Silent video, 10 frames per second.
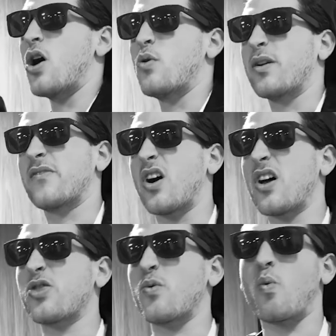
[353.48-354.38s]
We've
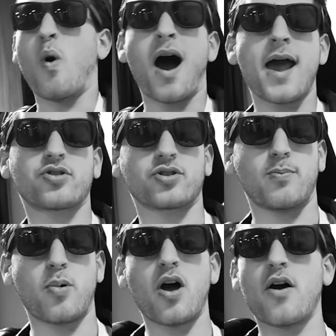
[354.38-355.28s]
got the wide grip
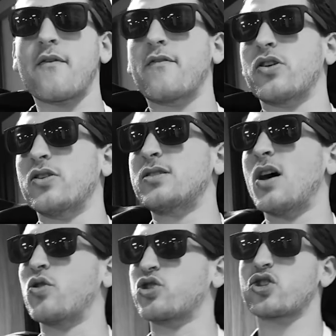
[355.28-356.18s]
for your
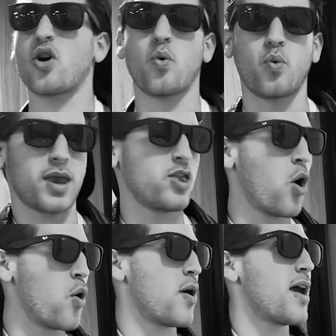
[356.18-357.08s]
delts. We
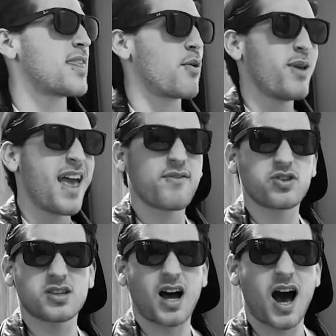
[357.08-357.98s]
know that we have
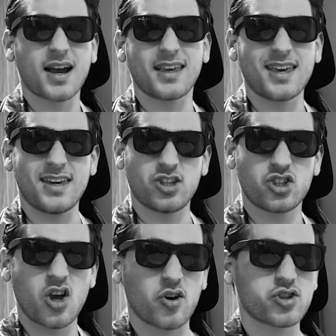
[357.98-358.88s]
to target each
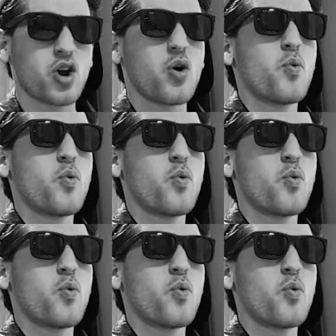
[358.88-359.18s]
delt.